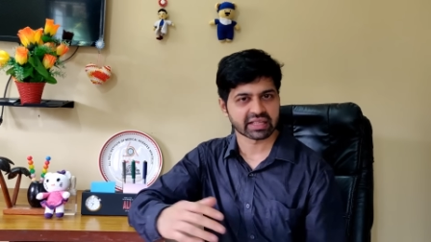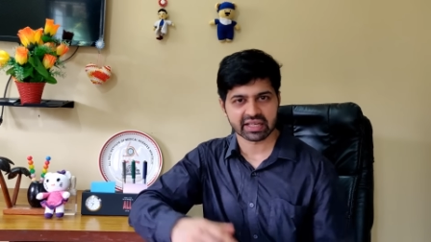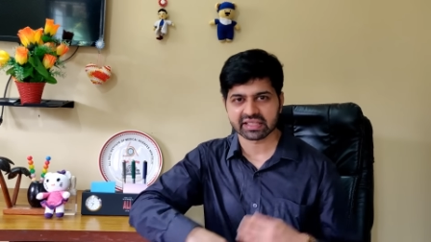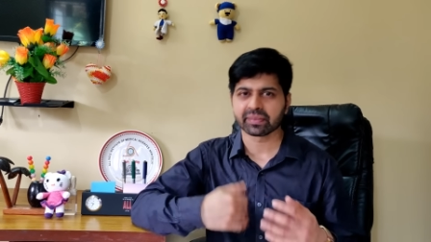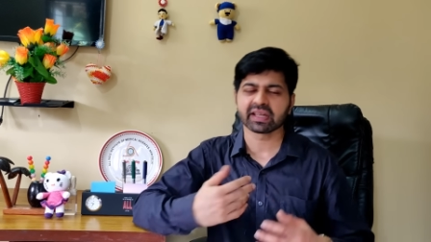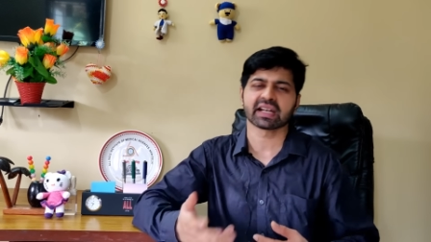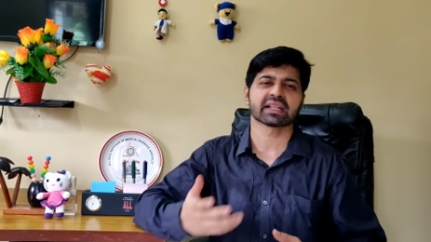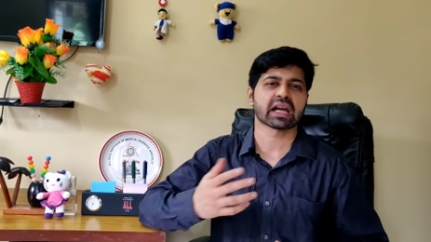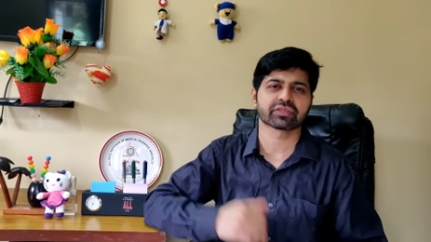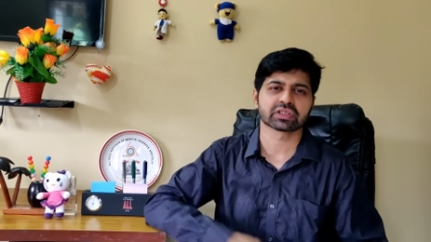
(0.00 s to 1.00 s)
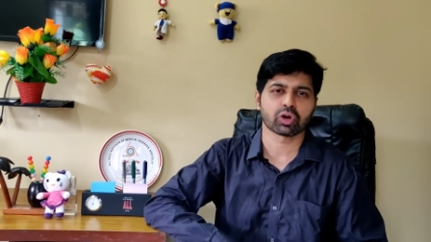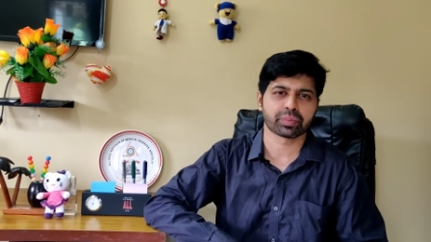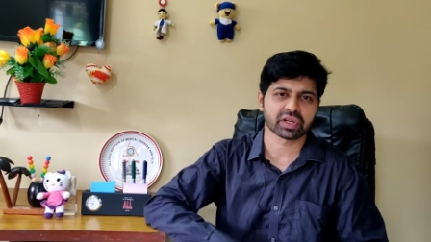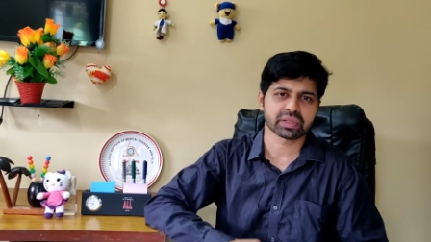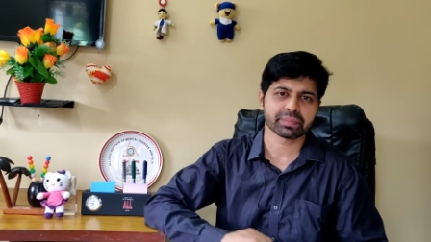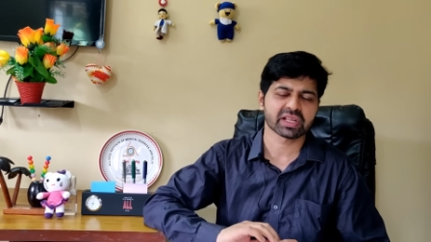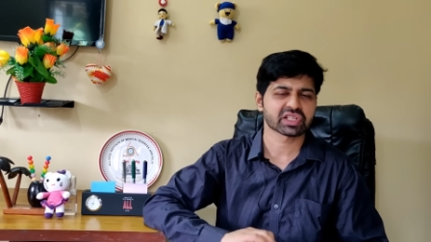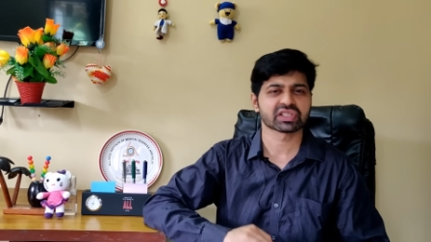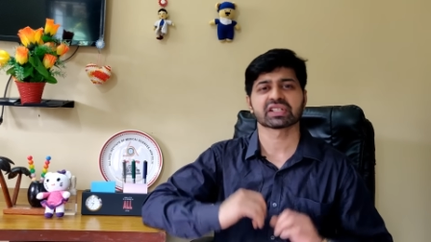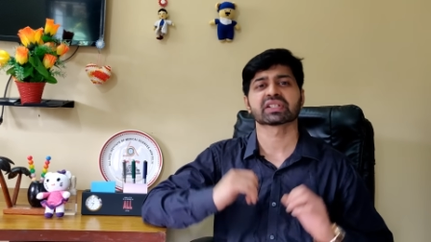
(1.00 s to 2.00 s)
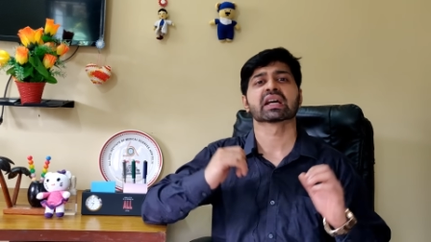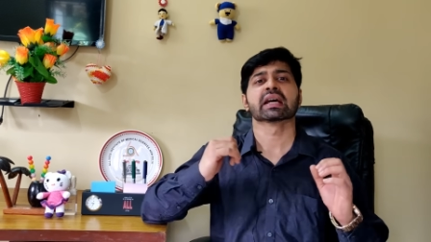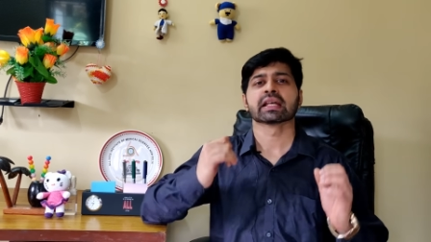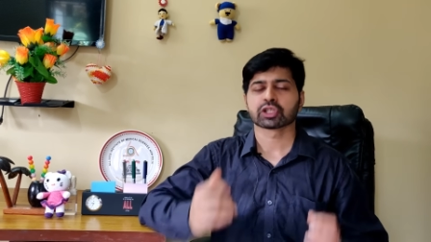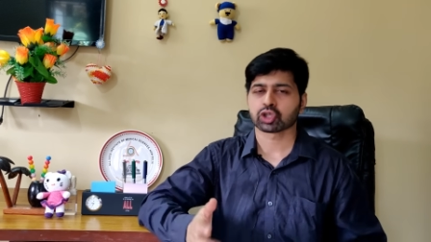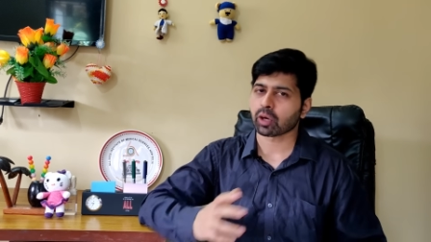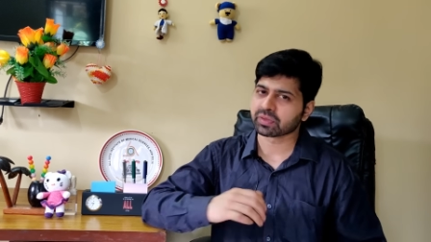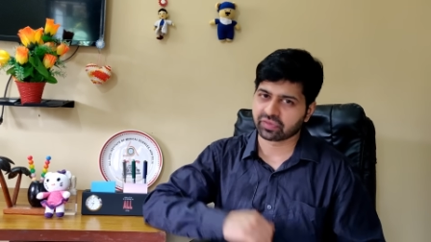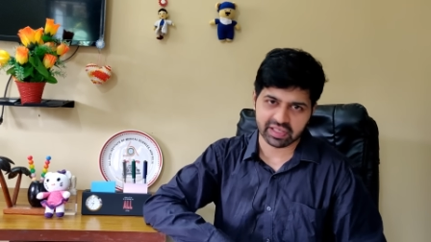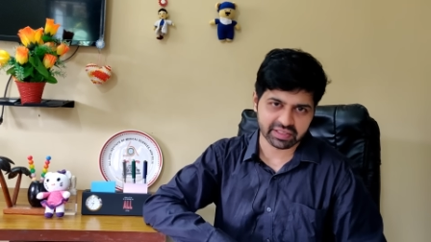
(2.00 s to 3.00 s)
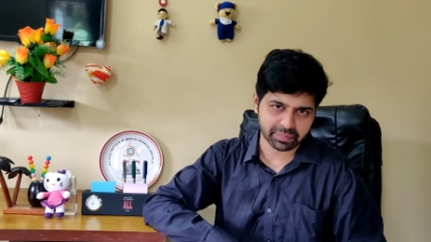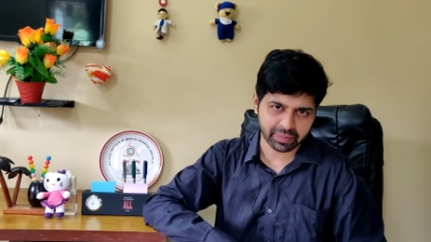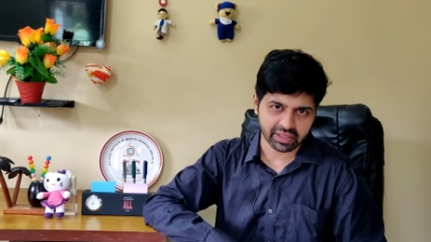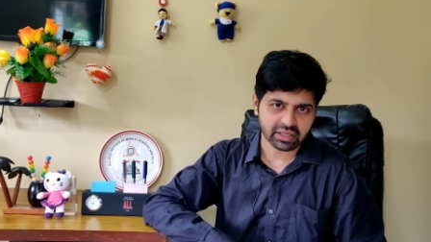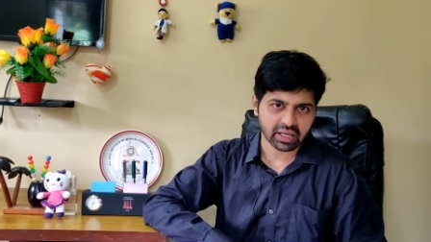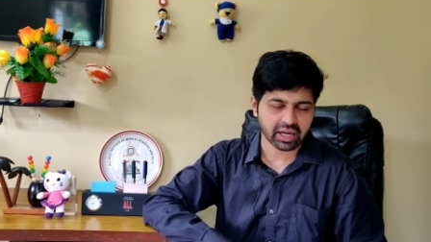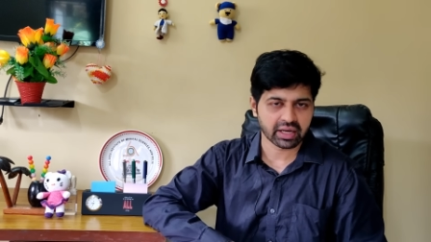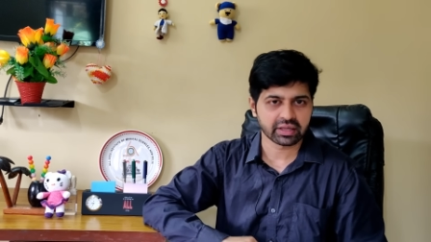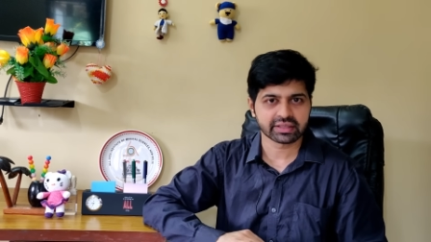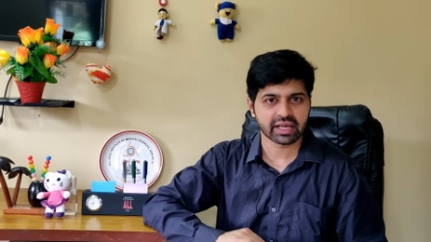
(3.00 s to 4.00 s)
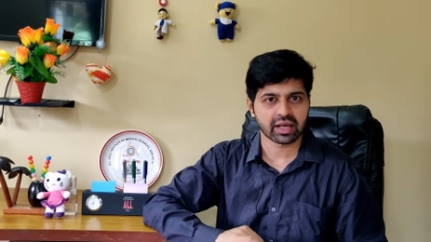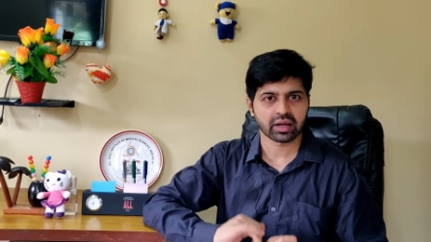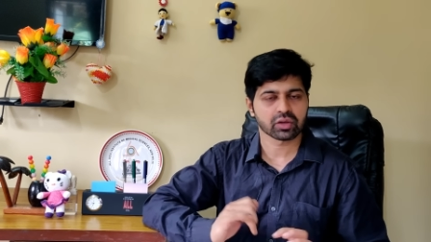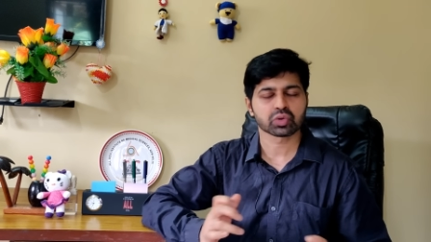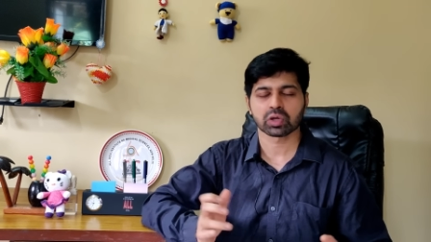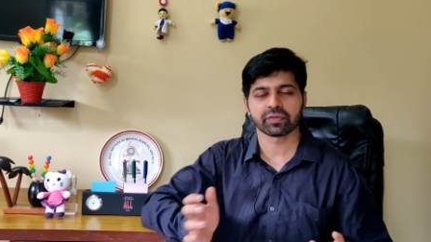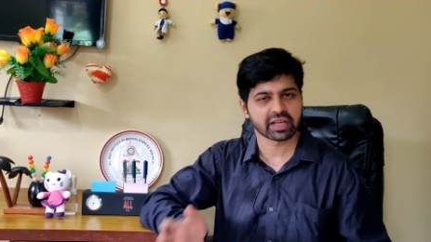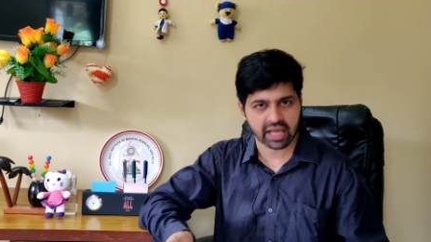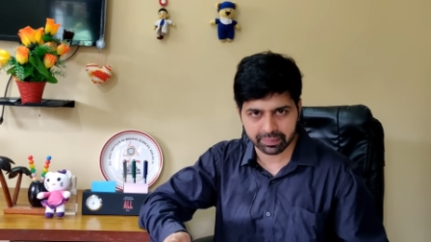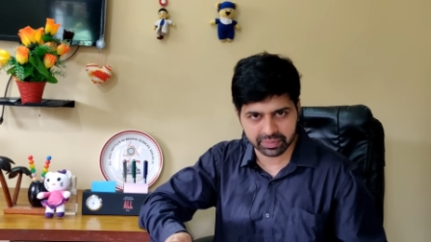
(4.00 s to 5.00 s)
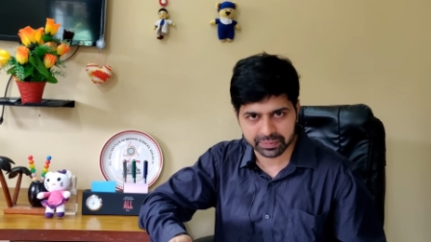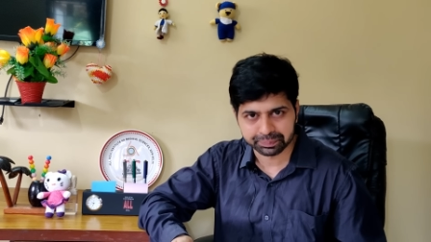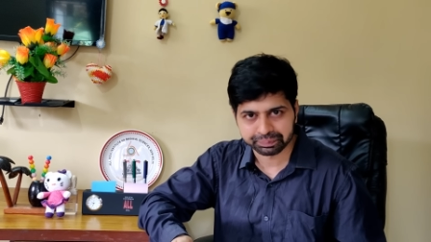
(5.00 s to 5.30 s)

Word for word: That is, immediately after the operation, patient just stops feeling the pain and they are usually very happy.